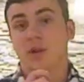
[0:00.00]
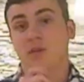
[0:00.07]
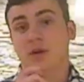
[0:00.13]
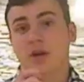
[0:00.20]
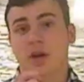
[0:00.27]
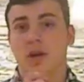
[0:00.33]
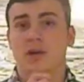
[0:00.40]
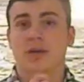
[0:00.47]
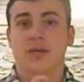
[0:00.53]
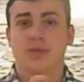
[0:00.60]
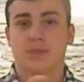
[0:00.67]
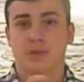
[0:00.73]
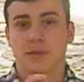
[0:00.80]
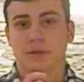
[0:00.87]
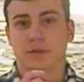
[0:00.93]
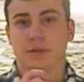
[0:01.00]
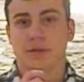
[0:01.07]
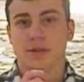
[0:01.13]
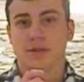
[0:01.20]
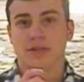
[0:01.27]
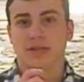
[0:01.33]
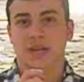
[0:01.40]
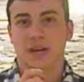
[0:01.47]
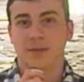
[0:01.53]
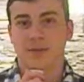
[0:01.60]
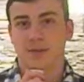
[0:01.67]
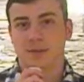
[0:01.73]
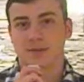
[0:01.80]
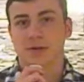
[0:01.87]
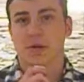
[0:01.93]
Regardless, within 3 weeks' time,
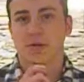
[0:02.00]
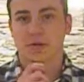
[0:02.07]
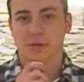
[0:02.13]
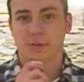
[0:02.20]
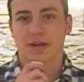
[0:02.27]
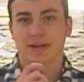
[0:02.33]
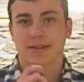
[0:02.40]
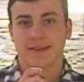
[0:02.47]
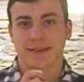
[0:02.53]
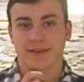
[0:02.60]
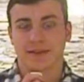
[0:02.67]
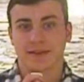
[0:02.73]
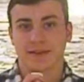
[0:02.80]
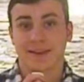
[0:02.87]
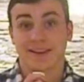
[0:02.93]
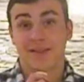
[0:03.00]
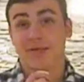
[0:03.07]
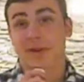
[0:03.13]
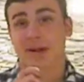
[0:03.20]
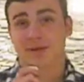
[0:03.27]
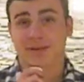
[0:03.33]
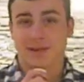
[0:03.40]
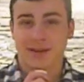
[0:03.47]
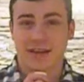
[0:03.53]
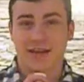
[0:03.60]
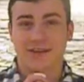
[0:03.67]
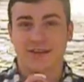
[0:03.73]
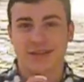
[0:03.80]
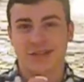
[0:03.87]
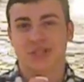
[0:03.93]
the results will be identical. Then after
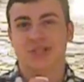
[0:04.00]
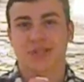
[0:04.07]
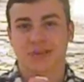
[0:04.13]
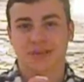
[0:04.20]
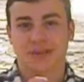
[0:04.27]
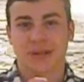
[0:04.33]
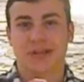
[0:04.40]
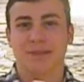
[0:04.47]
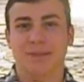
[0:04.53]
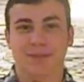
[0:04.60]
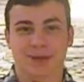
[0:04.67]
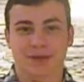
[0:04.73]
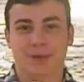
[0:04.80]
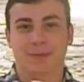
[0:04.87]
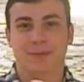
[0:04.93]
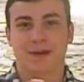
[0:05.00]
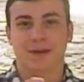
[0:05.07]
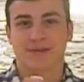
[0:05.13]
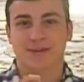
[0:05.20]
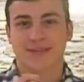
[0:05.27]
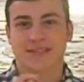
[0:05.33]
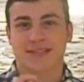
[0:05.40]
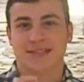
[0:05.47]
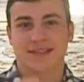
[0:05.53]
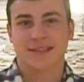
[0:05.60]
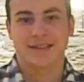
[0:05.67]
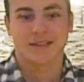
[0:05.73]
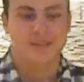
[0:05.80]
that, it just comes down to personal preference.